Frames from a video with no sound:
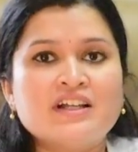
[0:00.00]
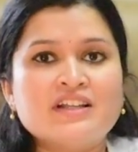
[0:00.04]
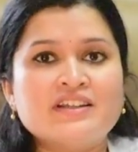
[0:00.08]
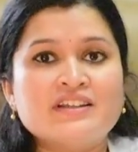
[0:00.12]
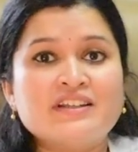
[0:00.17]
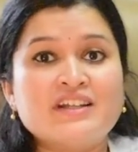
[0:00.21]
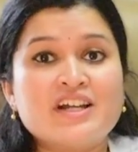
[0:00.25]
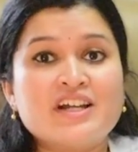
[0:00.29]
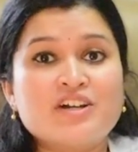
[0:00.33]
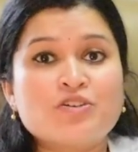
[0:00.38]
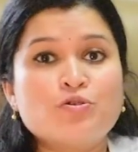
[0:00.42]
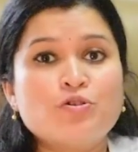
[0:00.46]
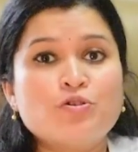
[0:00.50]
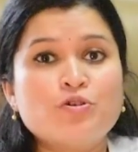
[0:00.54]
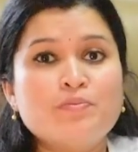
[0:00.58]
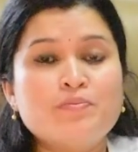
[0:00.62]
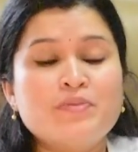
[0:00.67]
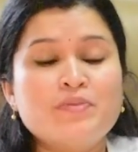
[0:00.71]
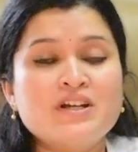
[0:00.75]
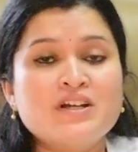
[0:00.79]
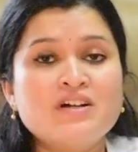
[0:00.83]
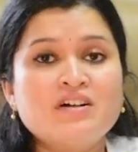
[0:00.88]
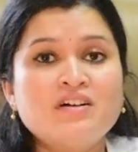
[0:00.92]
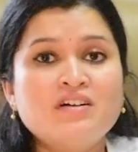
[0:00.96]
There could
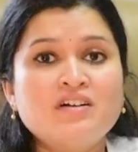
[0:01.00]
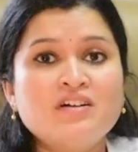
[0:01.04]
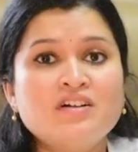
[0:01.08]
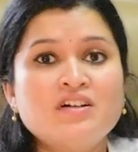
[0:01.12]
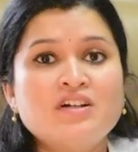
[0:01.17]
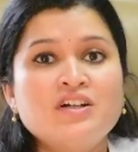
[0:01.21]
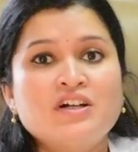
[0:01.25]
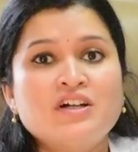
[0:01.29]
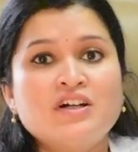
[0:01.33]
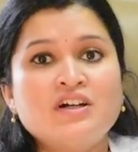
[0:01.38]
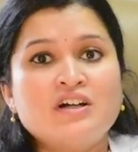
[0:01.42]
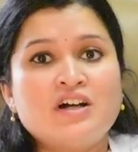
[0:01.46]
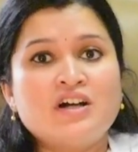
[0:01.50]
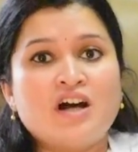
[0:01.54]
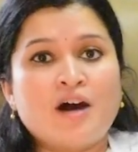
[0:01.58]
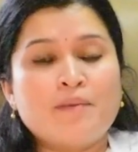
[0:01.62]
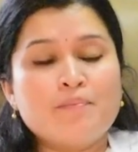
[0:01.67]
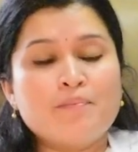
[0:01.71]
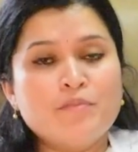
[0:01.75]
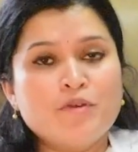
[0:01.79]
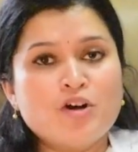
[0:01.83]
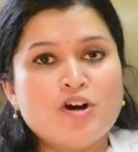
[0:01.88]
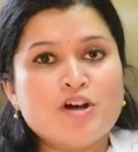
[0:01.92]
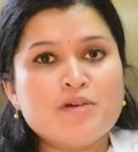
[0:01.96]
be a
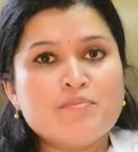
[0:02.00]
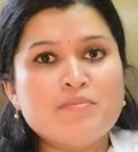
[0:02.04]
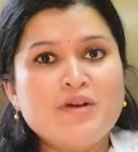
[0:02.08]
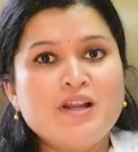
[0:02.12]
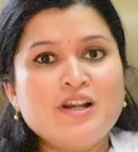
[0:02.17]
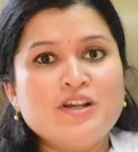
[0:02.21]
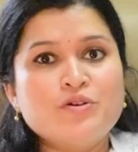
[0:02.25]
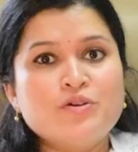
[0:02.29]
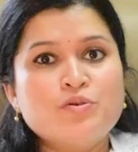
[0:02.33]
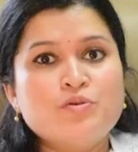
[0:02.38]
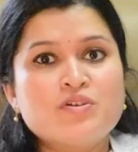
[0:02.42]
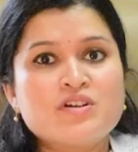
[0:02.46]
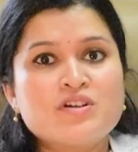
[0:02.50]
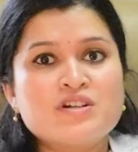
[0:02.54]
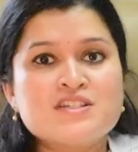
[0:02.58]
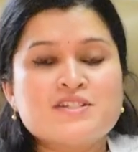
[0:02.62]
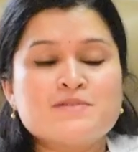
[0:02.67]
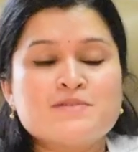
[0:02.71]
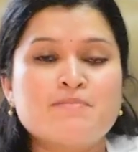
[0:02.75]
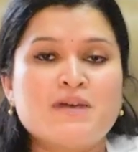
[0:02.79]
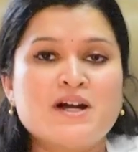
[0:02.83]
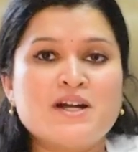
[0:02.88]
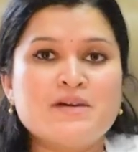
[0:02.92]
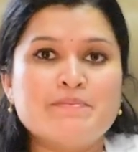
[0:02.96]
abnormal
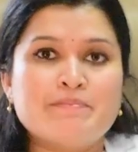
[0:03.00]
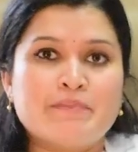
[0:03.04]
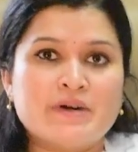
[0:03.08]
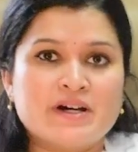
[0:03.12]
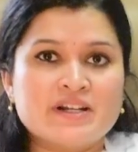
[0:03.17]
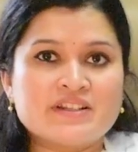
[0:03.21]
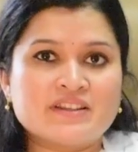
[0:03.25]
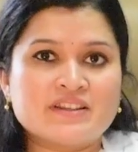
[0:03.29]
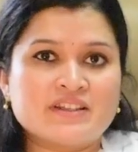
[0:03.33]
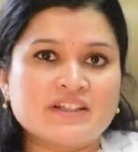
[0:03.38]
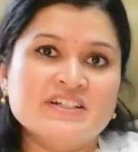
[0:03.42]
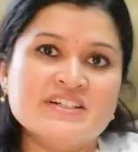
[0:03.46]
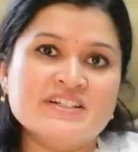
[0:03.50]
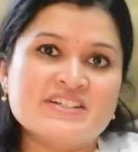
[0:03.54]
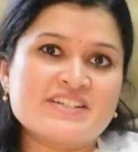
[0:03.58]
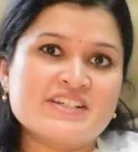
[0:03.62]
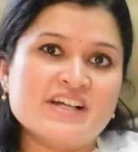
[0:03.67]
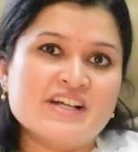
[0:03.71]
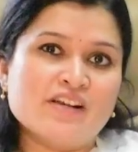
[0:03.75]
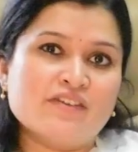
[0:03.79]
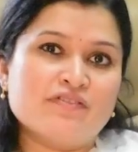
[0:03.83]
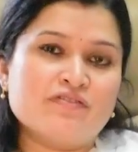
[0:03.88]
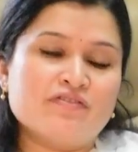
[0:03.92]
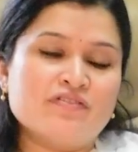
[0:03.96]
uterus by birth
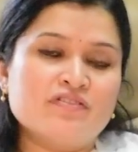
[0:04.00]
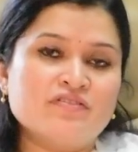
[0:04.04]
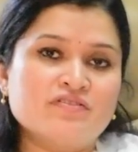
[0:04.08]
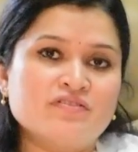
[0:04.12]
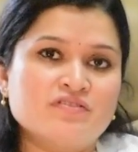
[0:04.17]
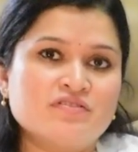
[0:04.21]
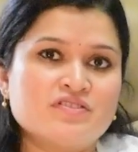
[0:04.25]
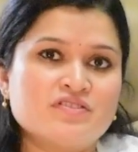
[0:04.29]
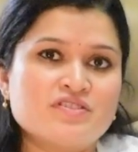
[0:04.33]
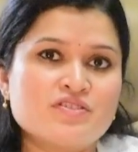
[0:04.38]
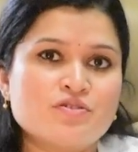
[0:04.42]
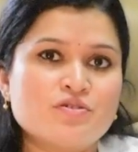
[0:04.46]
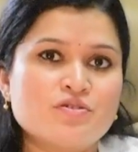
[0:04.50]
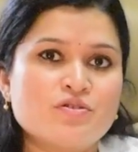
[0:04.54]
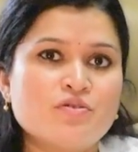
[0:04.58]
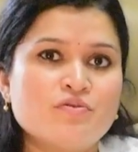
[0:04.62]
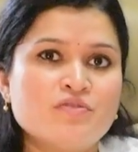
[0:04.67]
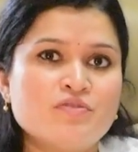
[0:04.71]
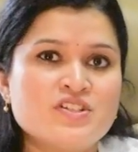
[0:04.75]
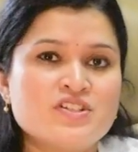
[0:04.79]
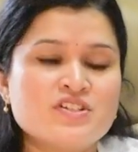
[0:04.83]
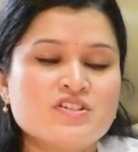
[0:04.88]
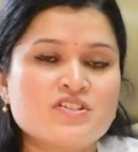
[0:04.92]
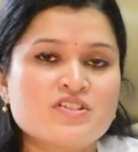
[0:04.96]
itself, so
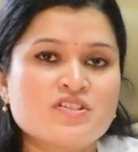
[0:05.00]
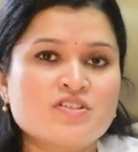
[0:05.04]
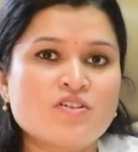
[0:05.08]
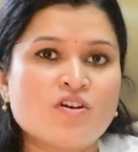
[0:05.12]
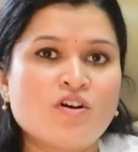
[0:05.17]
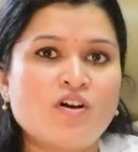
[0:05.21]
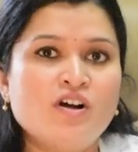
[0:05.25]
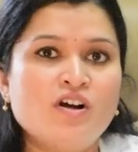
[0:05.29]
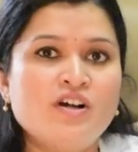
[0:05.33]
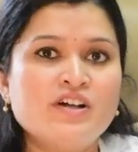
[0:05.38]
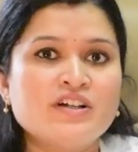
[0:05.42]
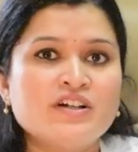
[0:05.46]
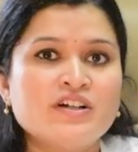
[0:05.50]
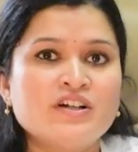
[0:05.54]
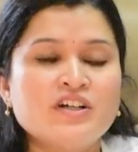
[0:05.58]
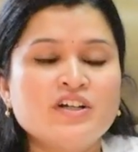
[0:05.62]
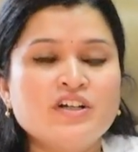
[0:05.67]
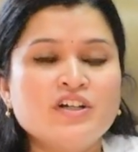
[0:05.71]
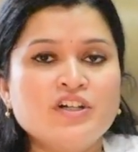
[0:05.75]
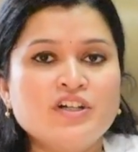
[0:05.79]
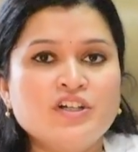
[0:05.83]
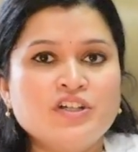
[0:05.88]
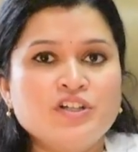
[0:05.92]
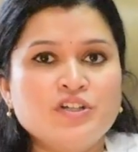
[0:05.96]
which is called
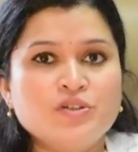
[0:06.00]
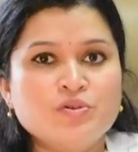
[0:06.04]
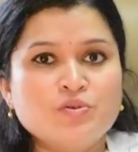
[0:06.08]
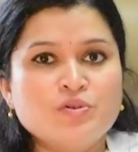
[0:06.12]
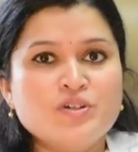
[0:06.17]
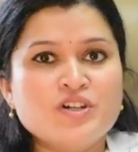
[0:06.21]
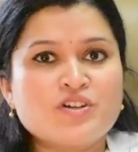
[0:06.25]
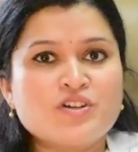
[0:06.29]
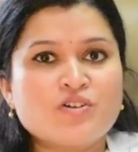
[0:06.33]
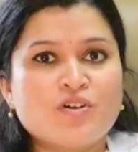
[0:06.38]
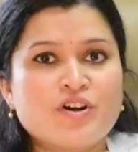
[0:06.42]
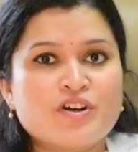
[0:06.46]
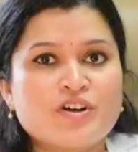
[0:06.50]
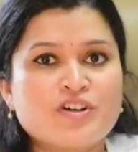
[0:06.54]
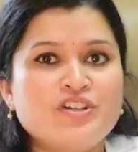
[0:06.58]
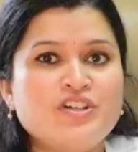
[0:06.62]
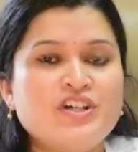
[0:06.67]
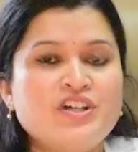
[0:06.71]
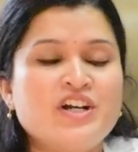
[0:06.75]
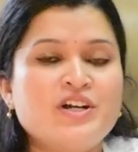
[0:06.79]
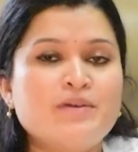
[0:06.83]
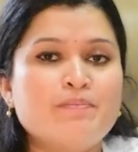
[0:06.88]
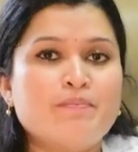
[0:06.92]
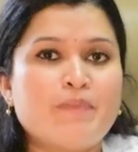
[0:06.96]

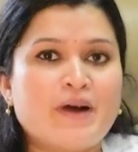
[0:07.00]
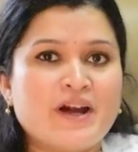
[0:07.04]
unicorniate,